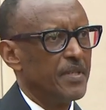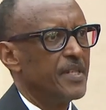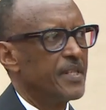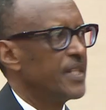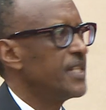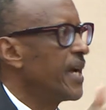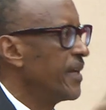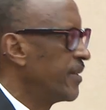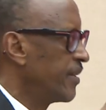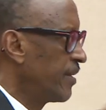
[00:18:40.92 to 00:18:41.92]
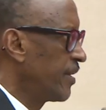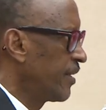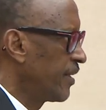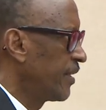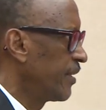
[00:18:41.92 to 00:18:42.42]
there is a journey
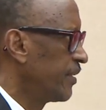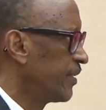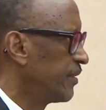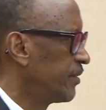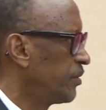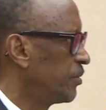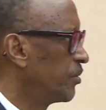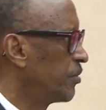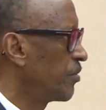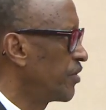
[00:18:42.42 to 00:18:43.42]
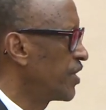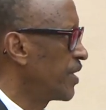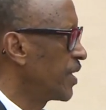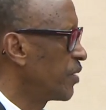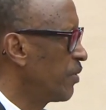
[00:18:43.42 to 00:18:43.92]
to reach
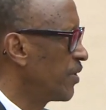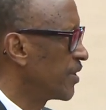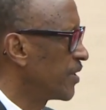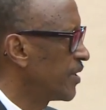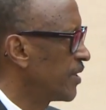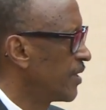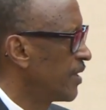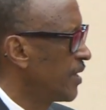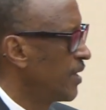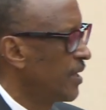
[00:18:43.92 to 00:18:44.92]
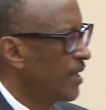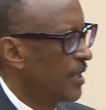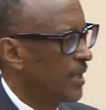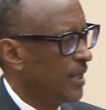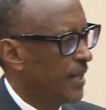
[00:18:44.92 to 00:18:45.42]
that point.
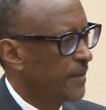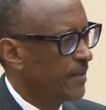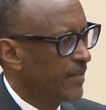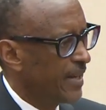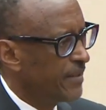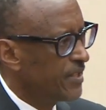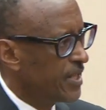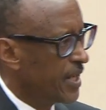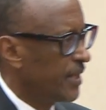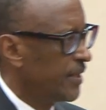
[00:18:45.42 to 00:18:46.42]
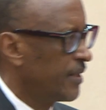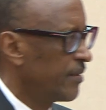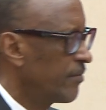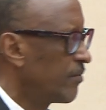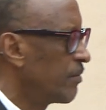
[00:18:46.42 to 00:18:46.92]
And in that
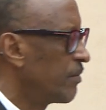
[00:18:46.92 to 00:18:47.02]
journey,